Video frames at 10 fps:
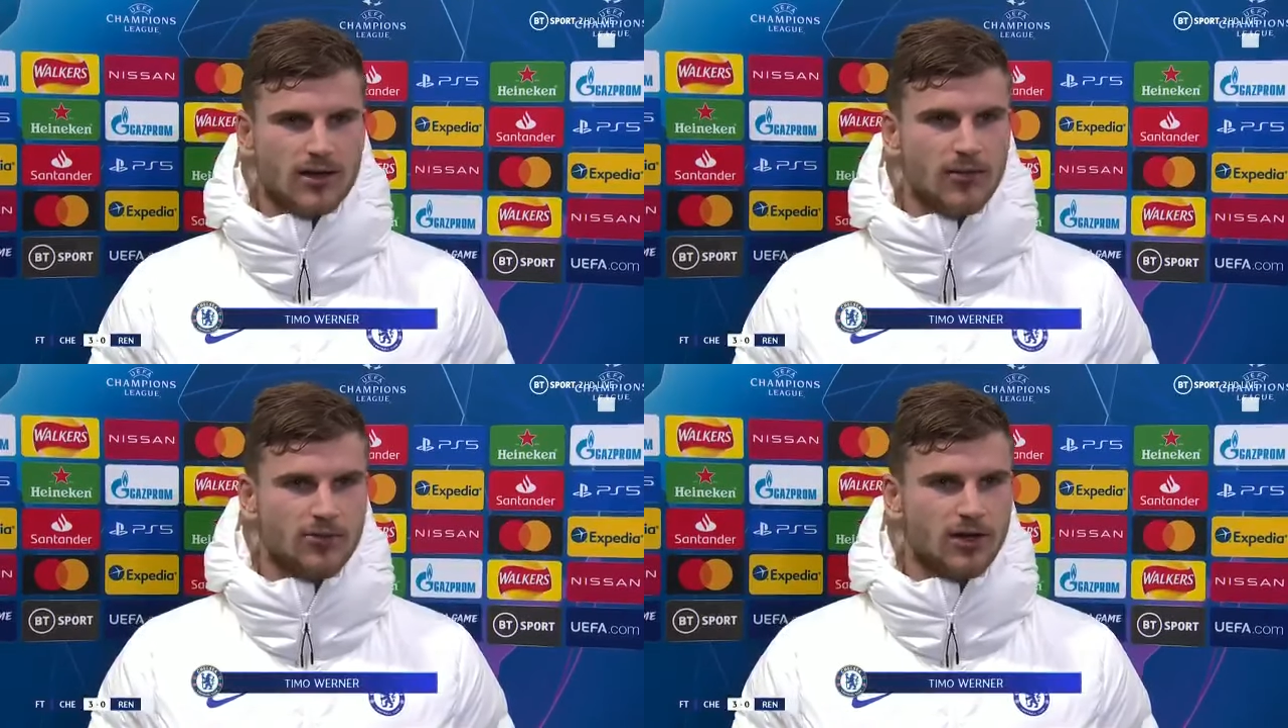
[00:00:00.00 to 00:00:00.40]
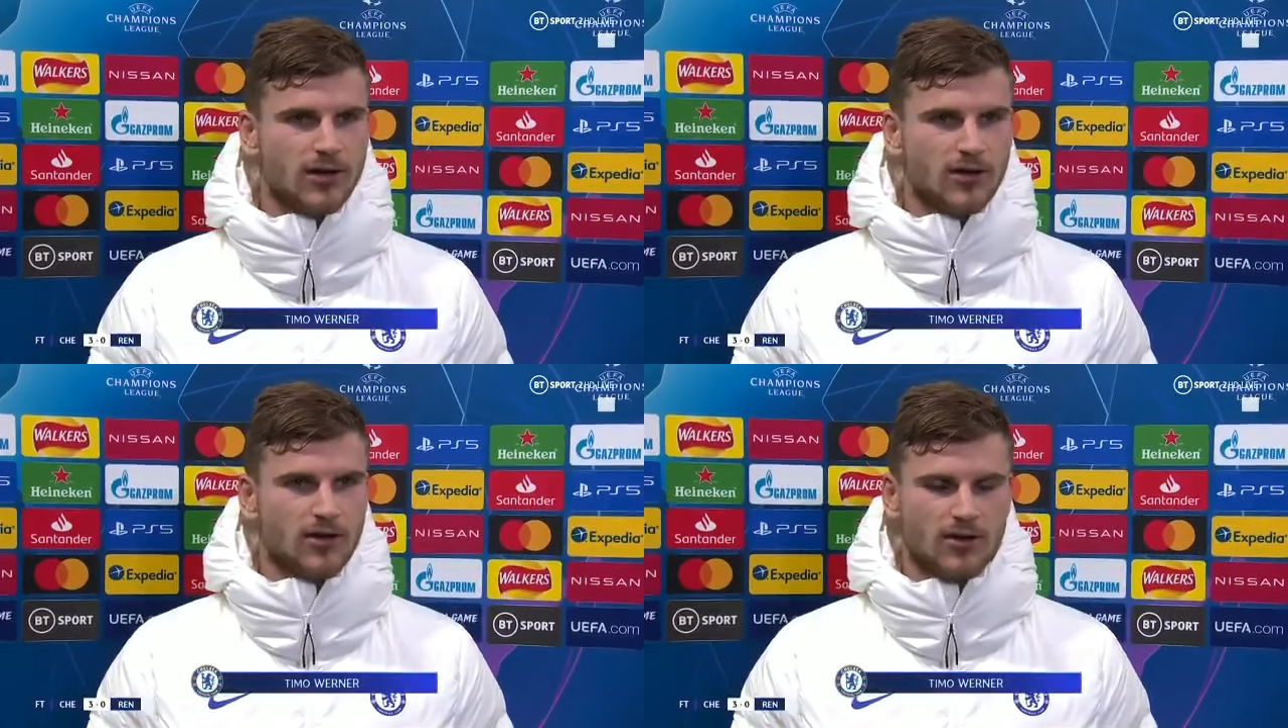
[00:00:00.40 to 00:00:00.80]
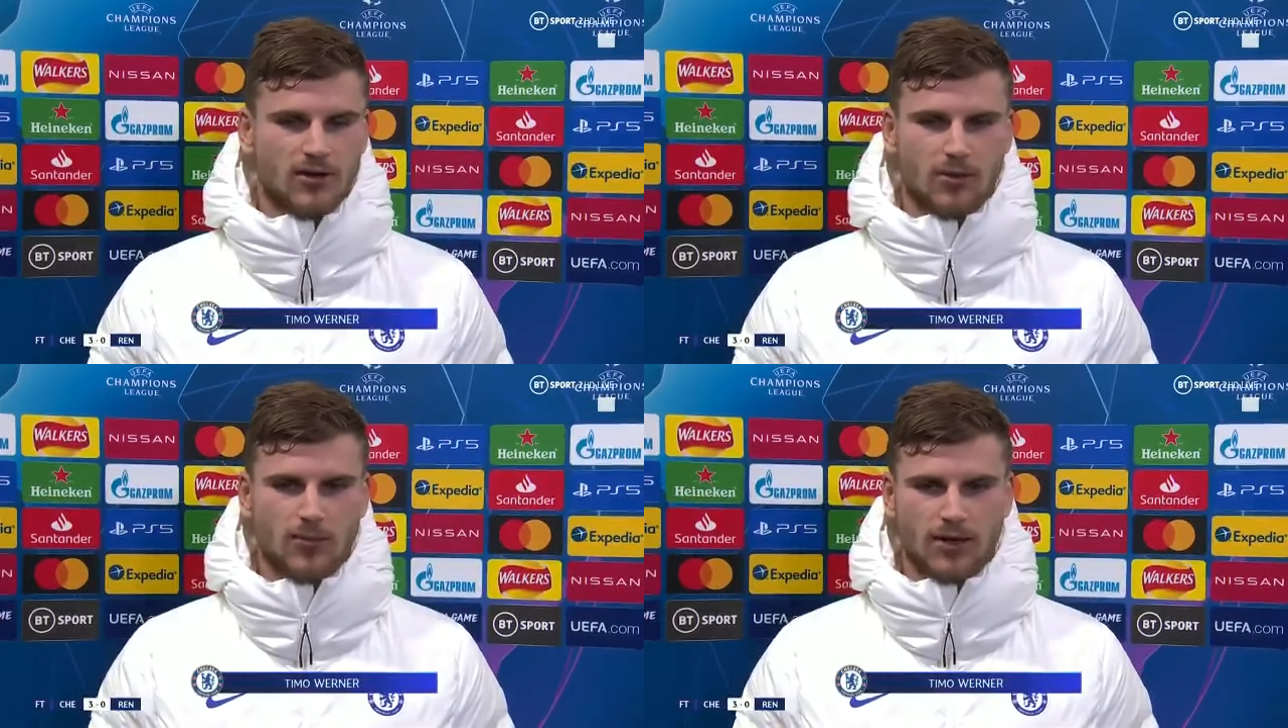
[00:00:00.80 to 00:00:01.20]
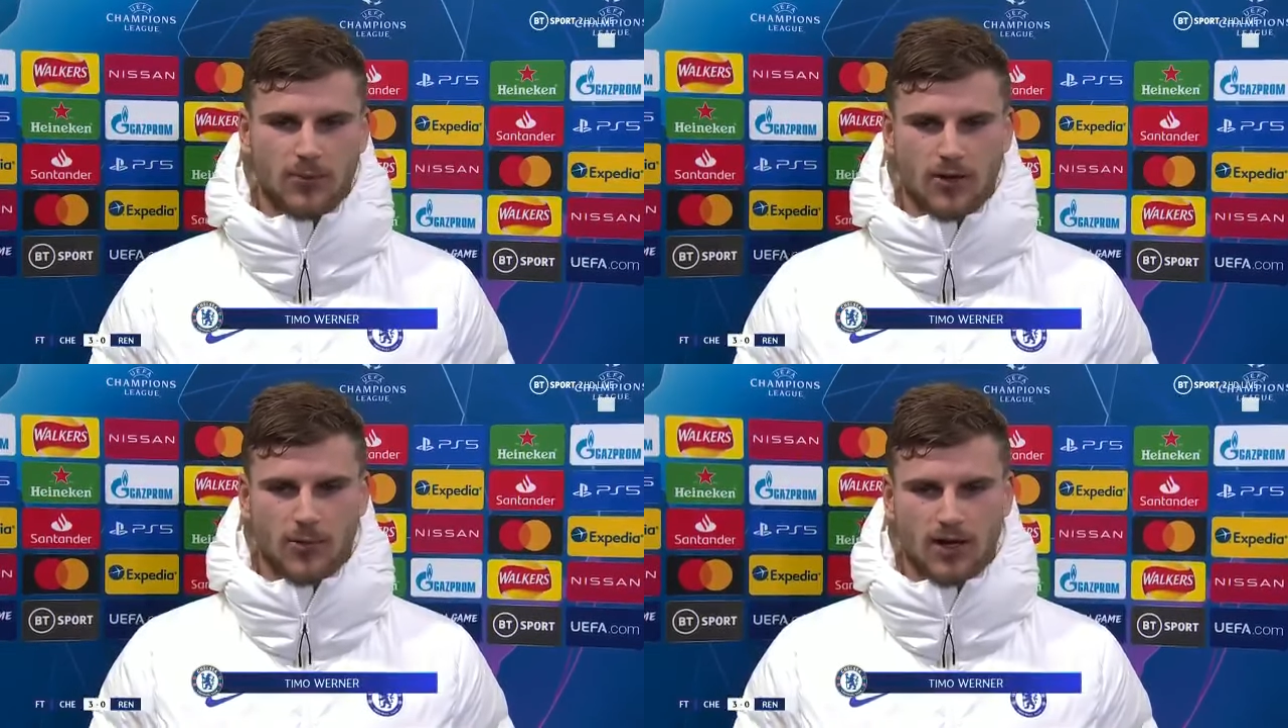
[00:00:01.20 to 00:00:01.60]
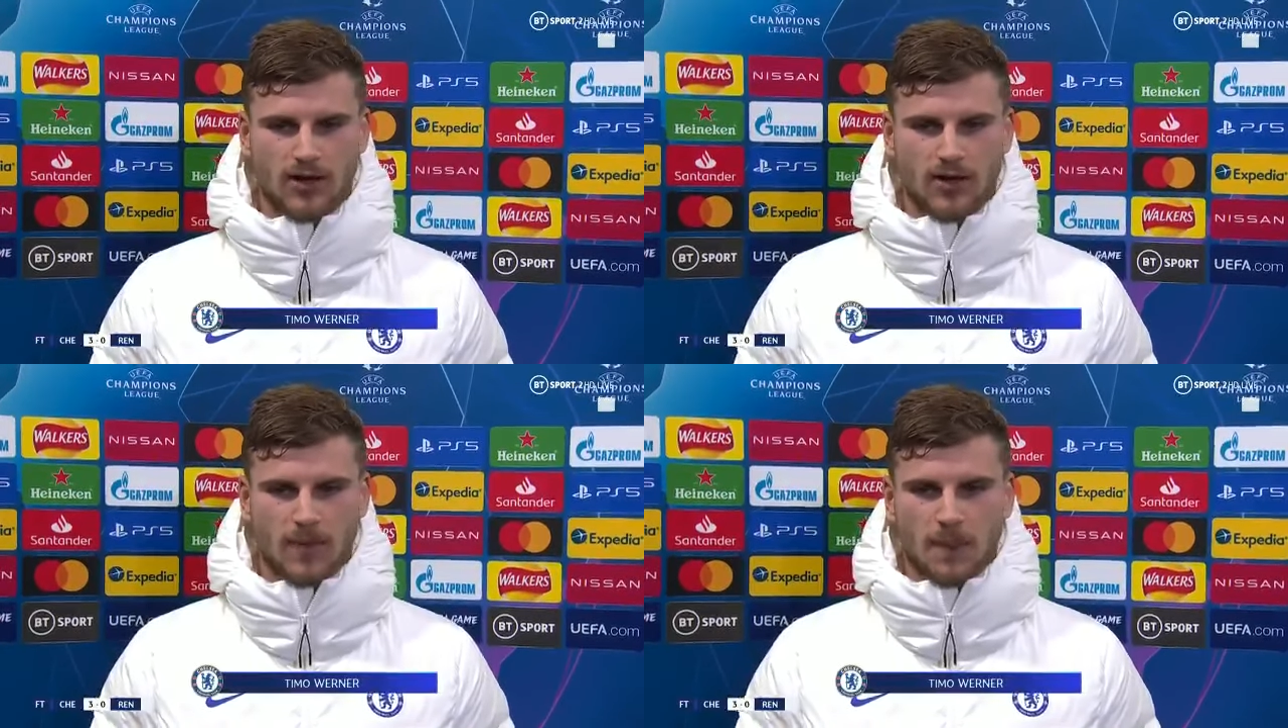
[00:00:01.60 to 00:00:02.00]
game today. We played very
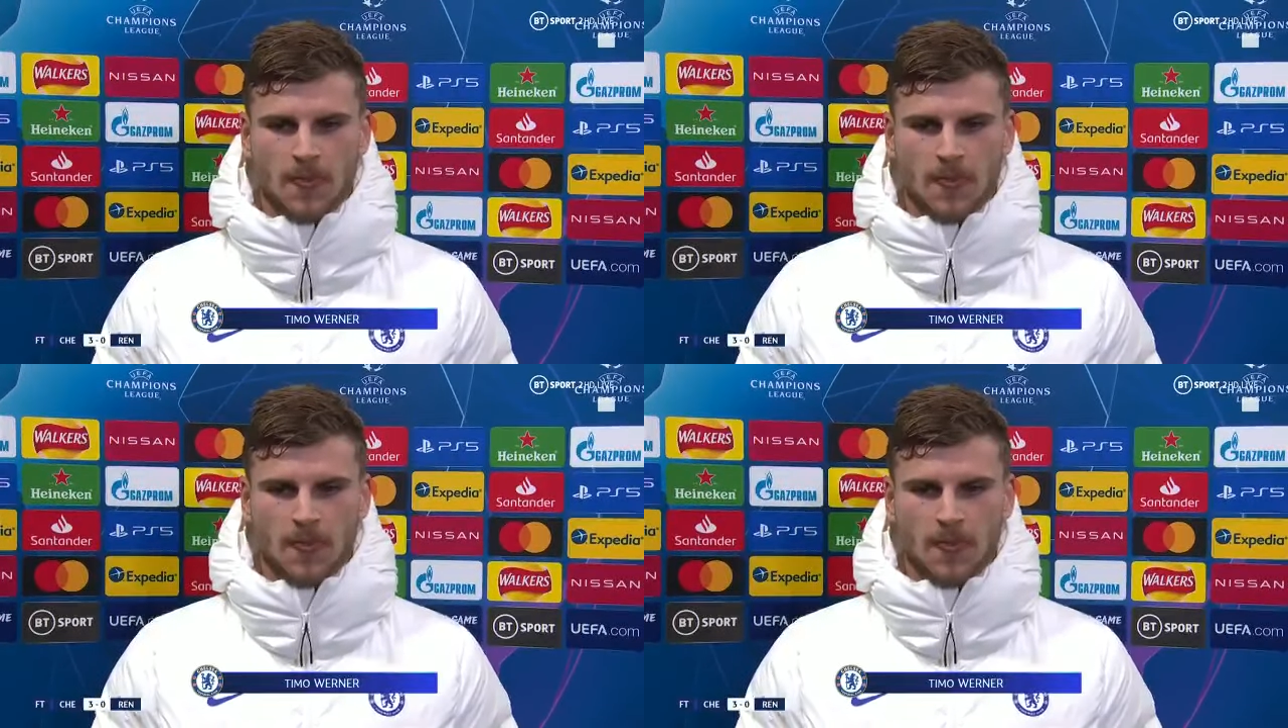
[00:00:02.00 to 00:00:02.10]
well.